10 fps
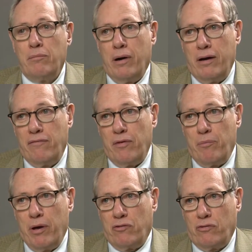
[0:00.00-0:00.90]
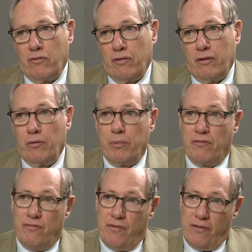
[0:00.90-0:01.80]
But if the picture is a little
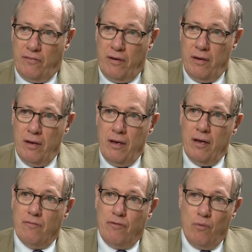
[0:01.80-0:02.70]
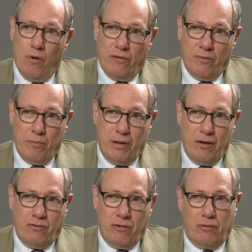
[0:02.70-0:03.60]
bit fuzzy, if we want some
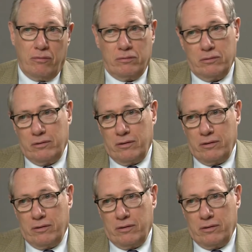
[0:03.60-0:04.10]
additional